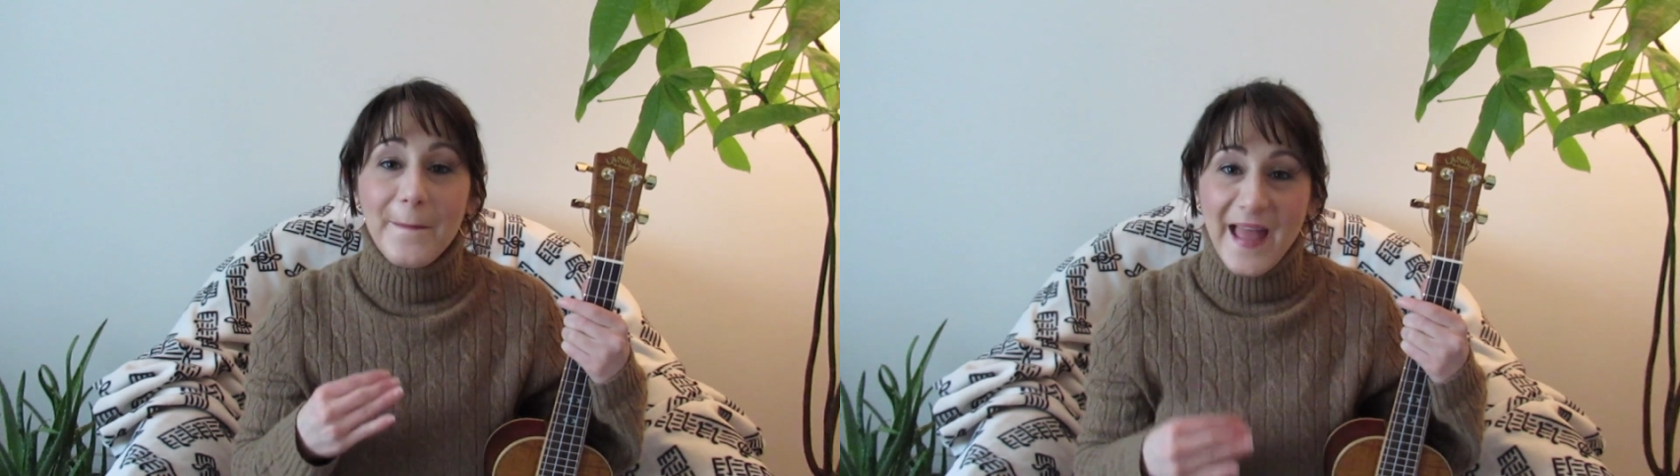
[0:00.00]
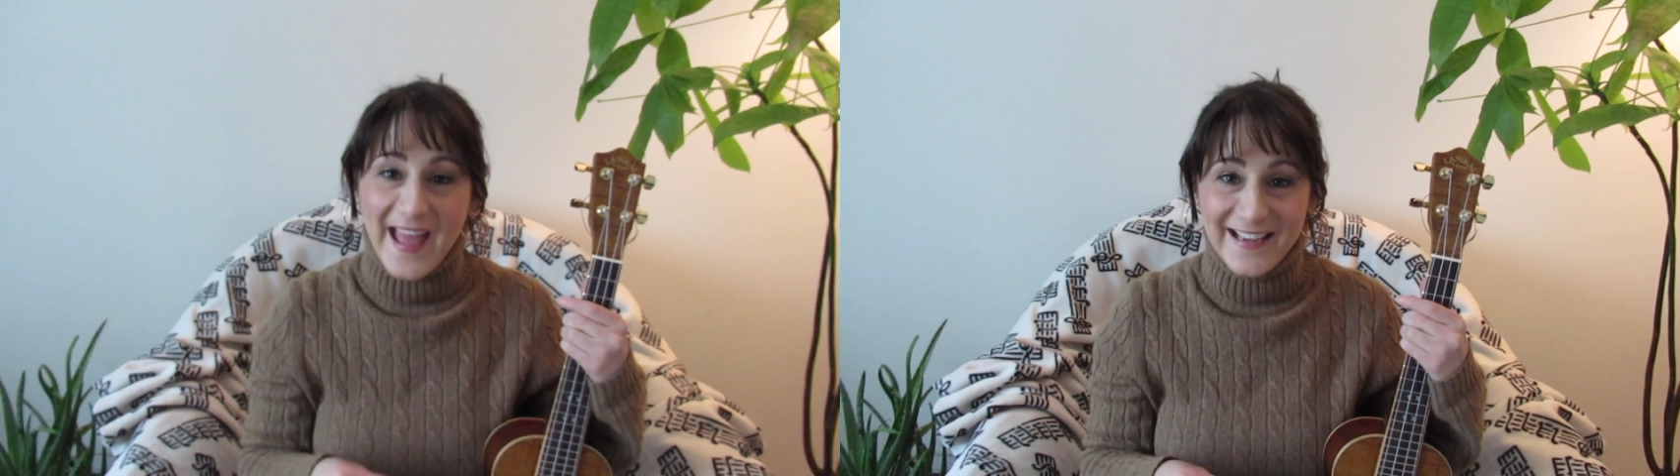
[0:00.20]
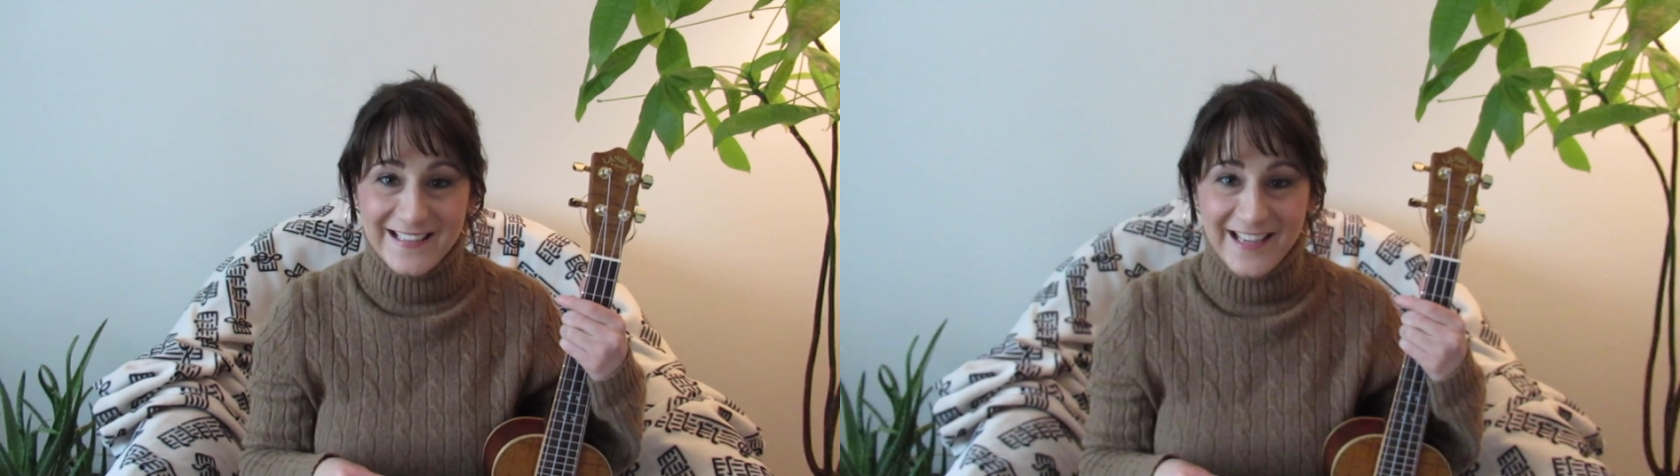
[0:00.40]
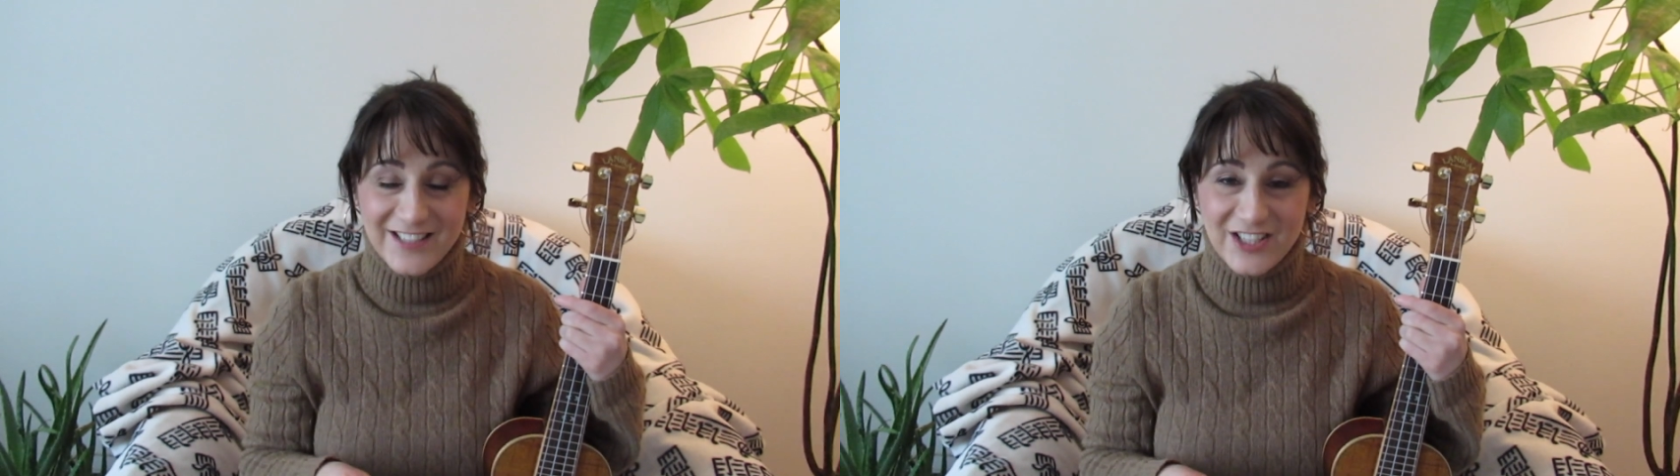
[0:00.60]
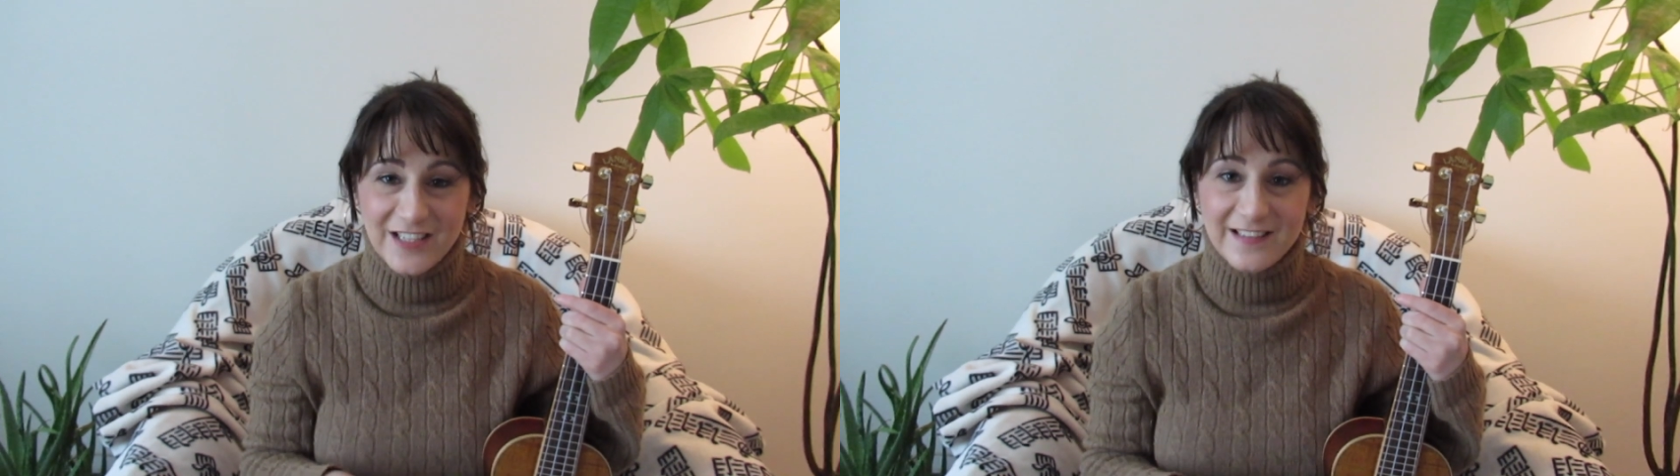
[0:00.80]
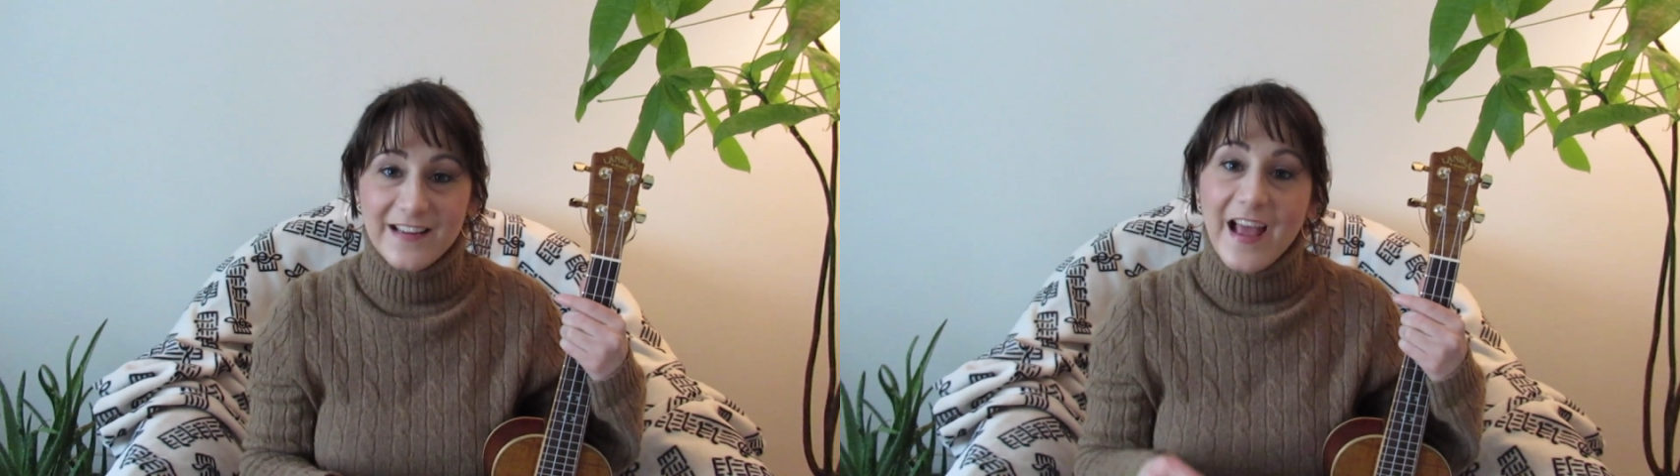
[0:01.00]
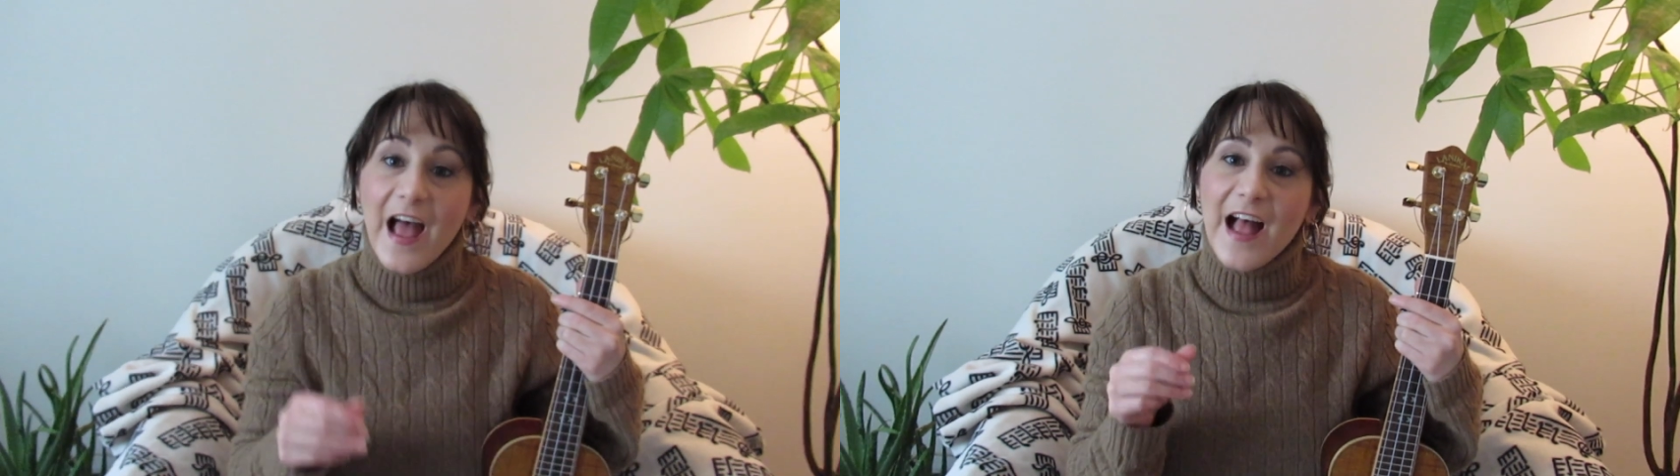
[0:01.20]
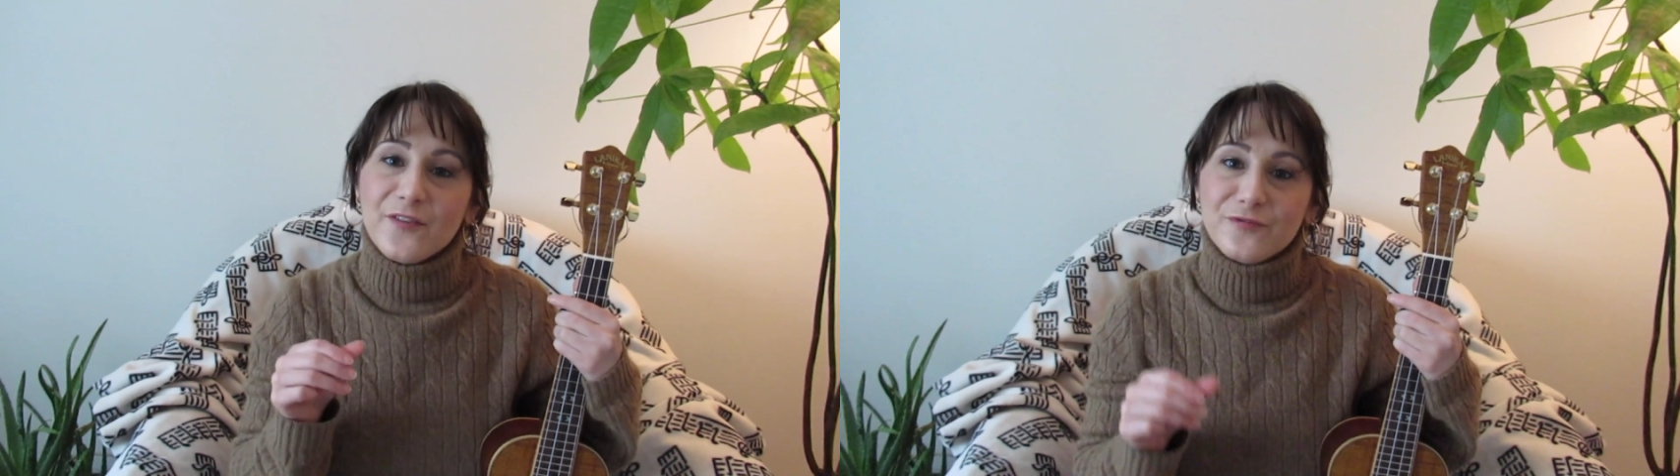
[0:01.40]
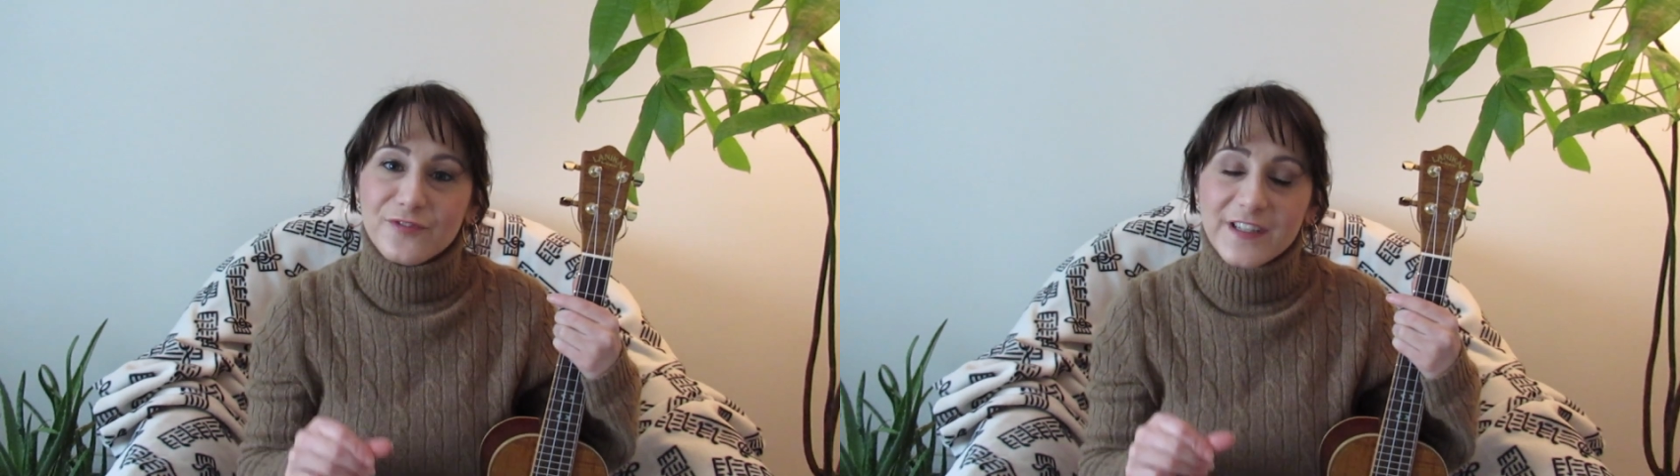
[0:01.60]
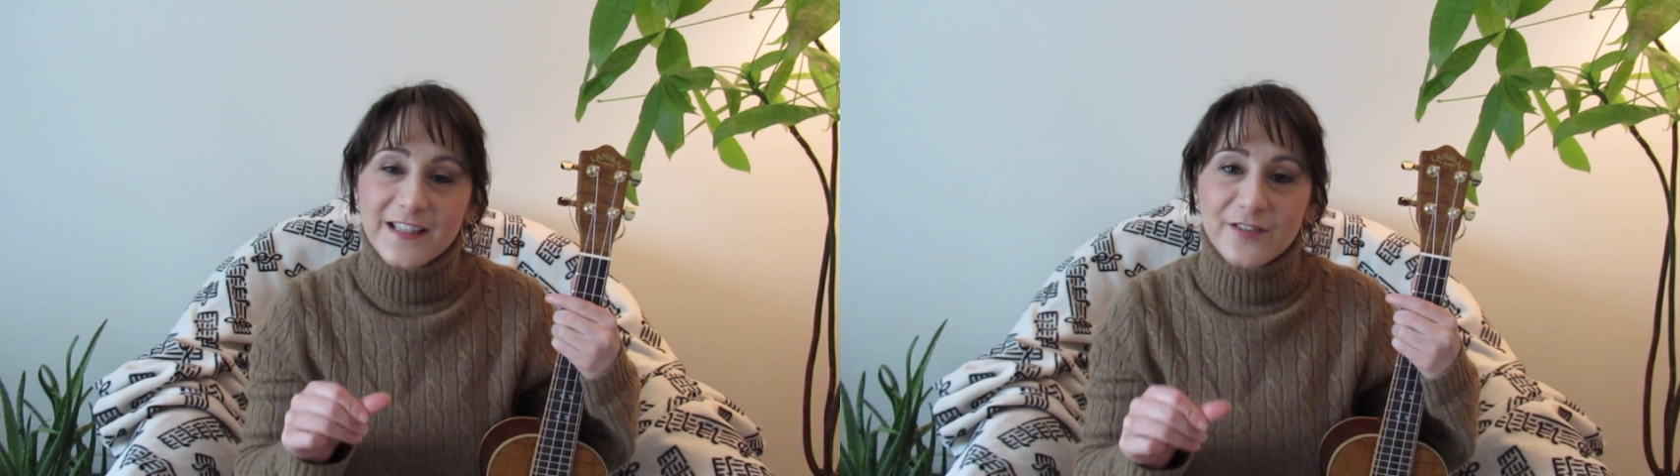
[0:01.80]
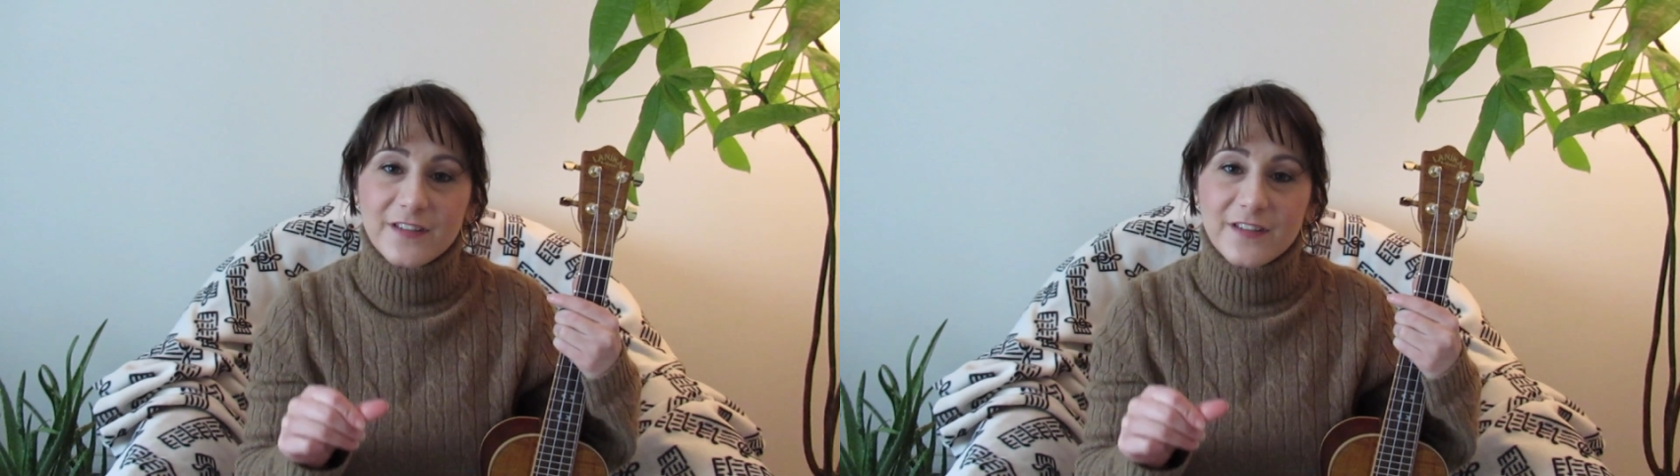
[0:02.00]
pay attention, and really,